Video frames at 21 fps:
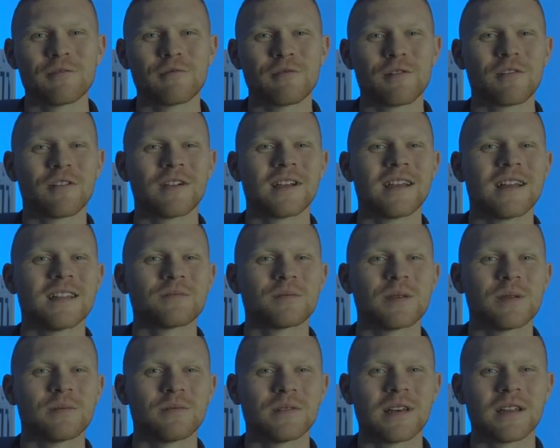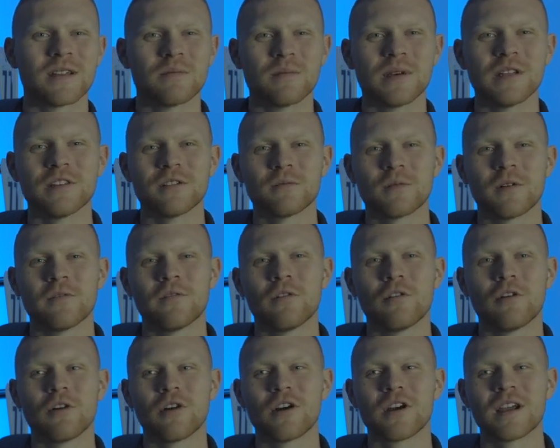We were against people that had been there
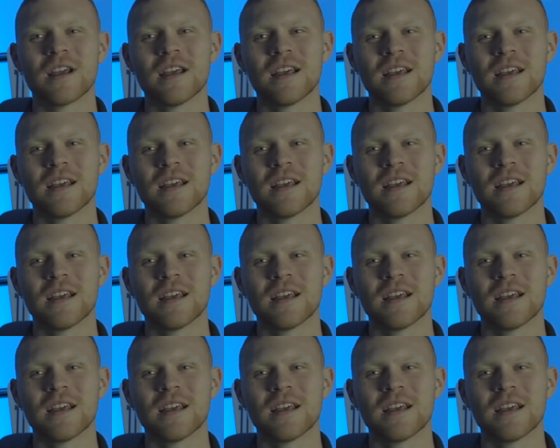before.